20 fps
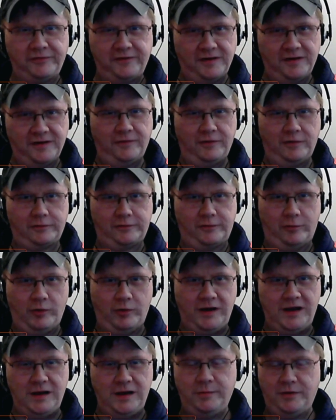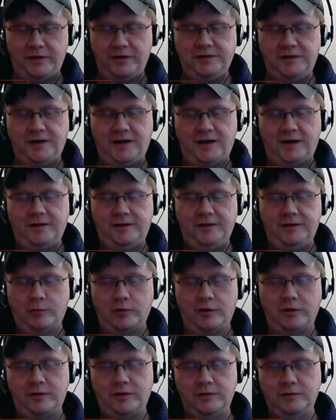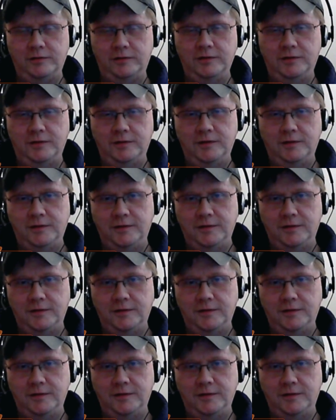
I stuff I was surprised, along the way, though. But yeah, they were saying that it's, but